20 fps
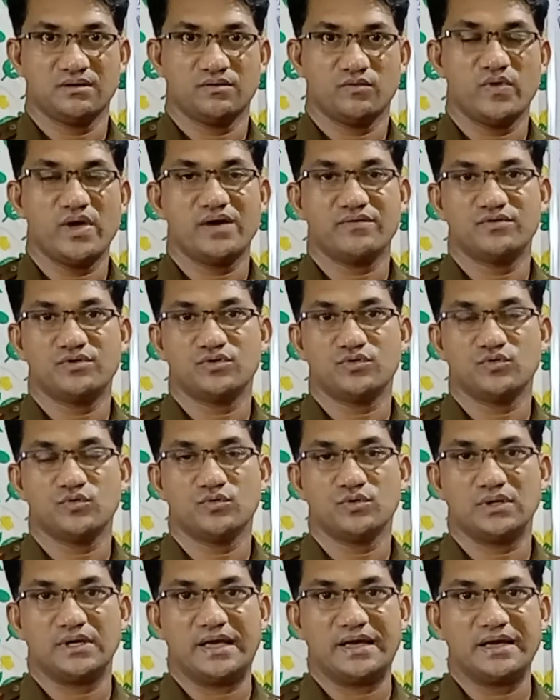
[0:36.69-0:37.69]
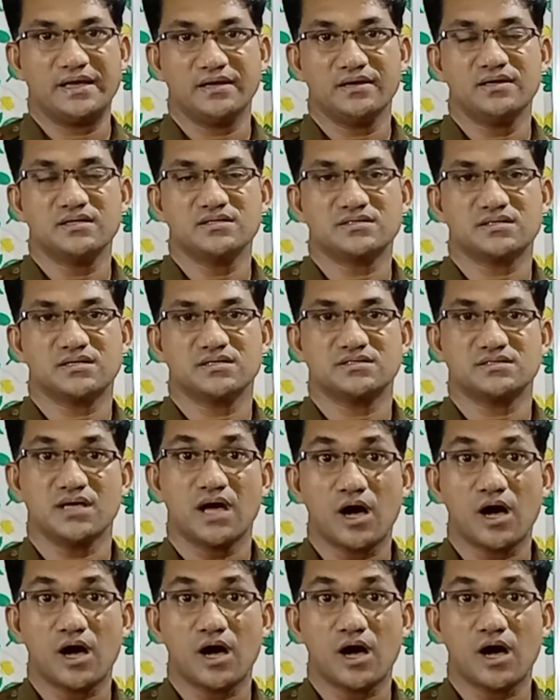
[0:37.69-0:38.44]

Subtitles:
we have to again discuss